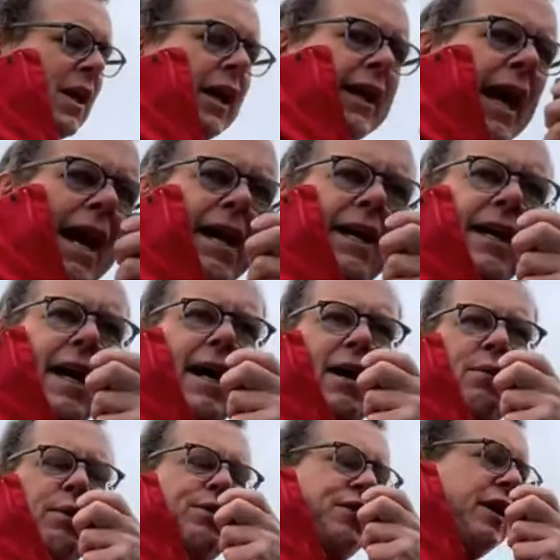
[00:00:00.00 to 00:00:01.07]
Okay,
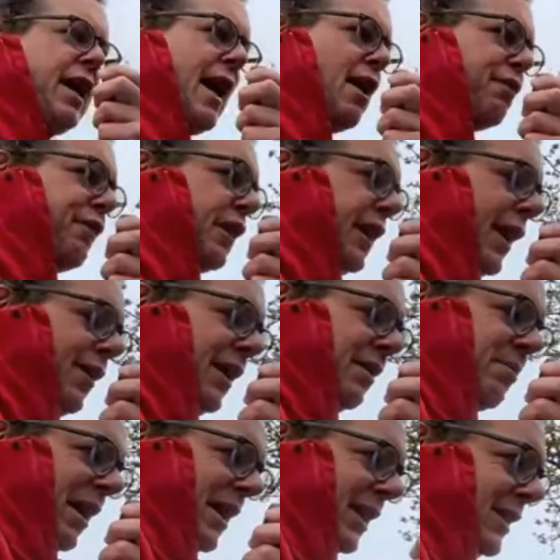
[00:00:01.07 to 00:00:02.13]
Whiskey Alpha, go
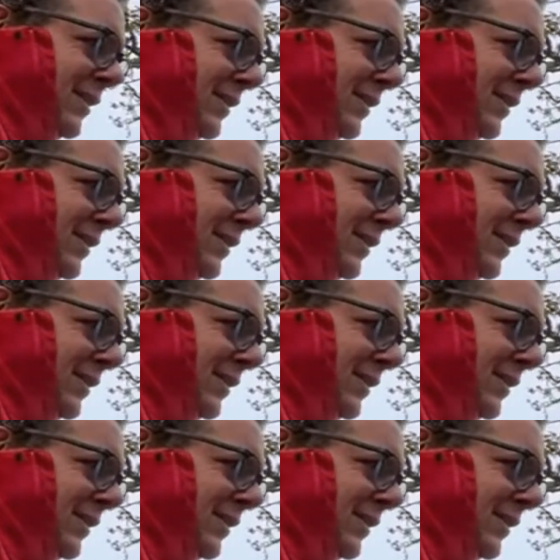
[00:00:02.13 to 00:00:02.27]
ahead, buddy.